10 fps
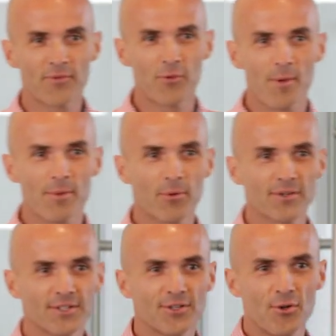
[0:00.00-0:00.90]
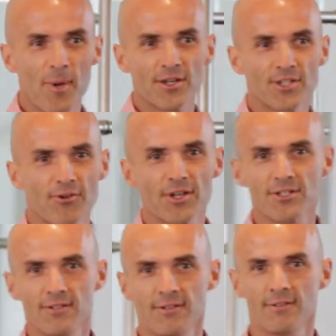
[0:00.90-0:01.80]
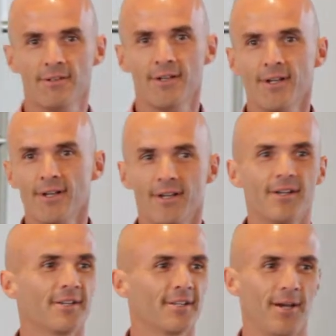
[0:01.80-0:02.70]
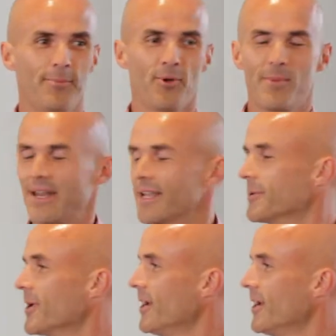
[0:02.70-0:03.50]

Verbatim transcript: if you remember Prince and the New Power Generation. Yeah, not many.